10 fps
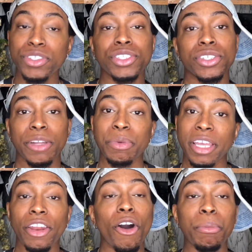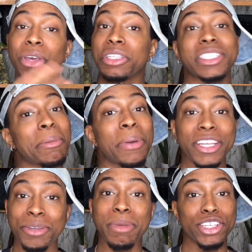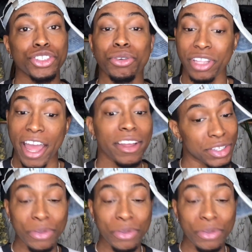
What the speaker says: just so that we can all be on the same page and make sure that, you